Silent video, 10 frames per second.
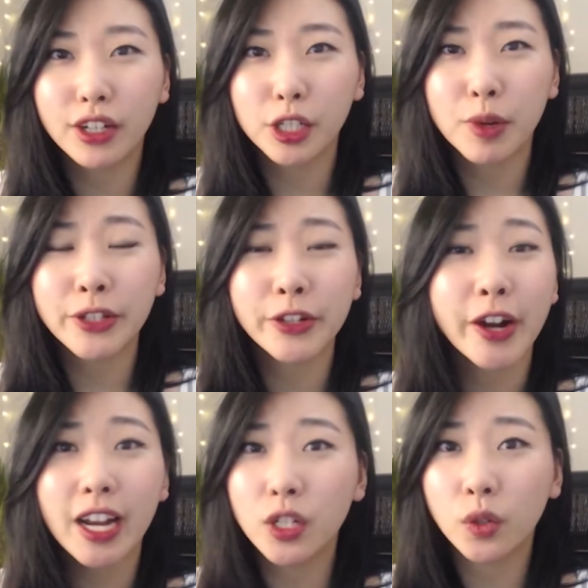depressor.
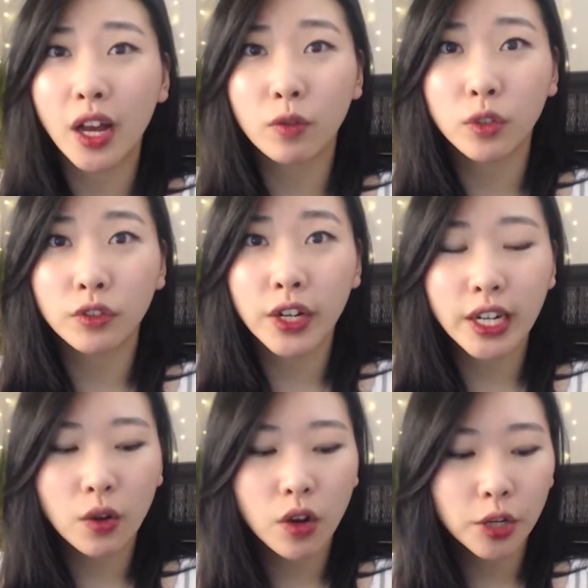I don't have one right
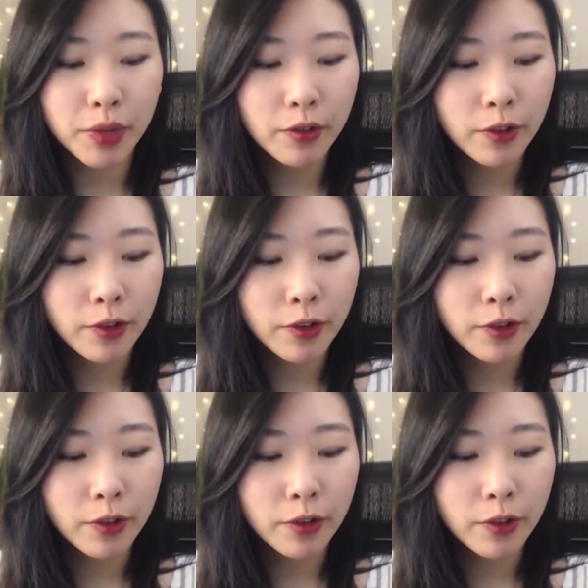now on me,